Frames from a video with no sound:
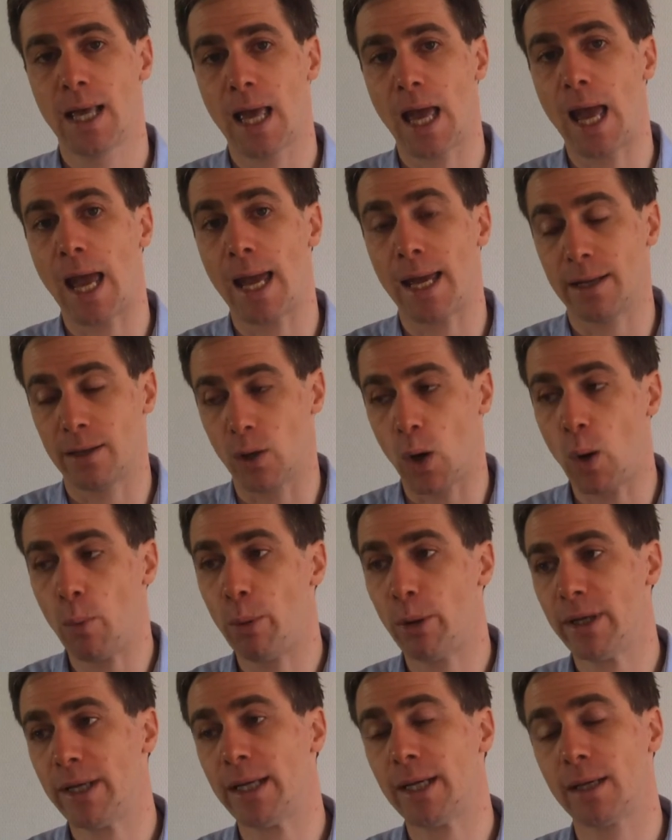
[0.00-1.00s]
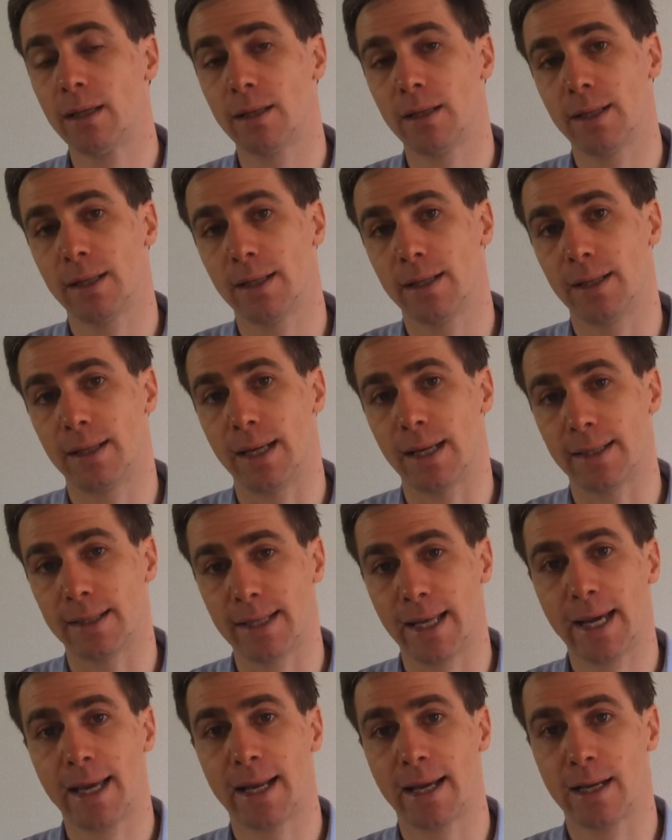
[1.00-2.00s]
And opening their
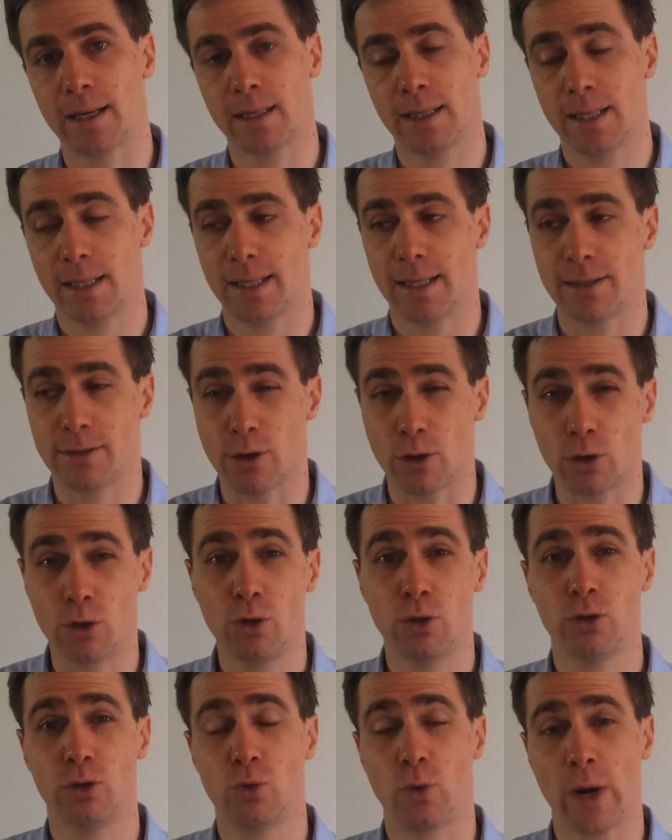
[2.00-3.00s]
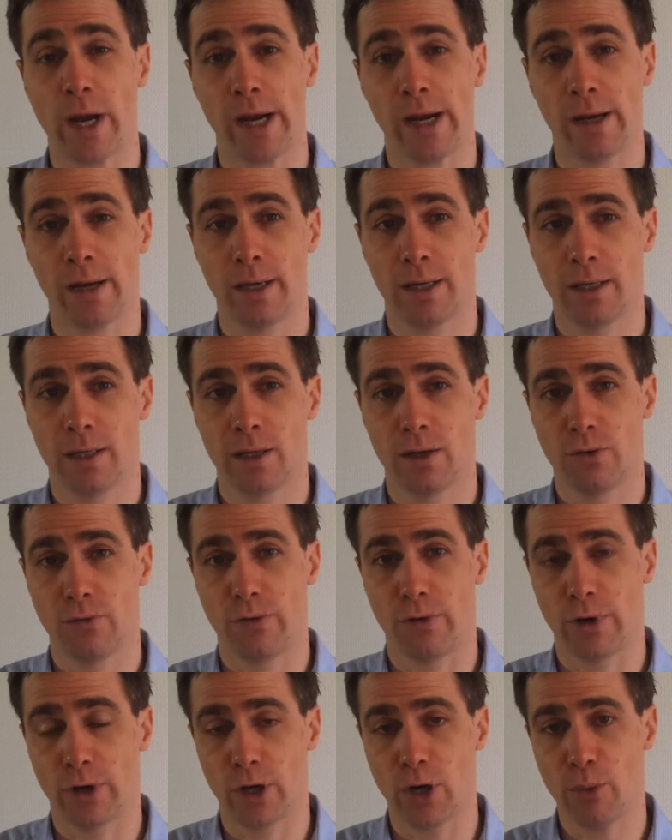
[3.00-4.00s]
data is a good way
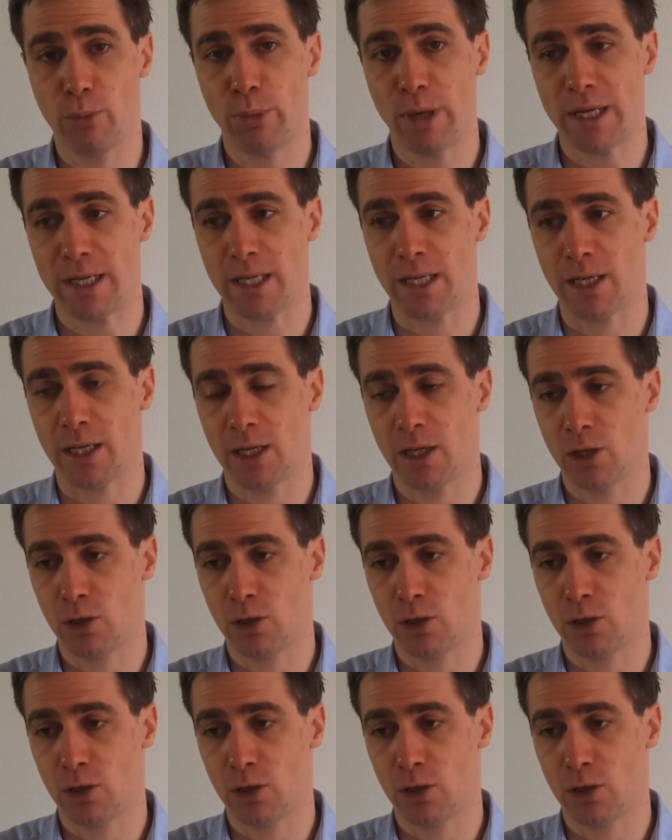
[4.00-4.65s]
for a company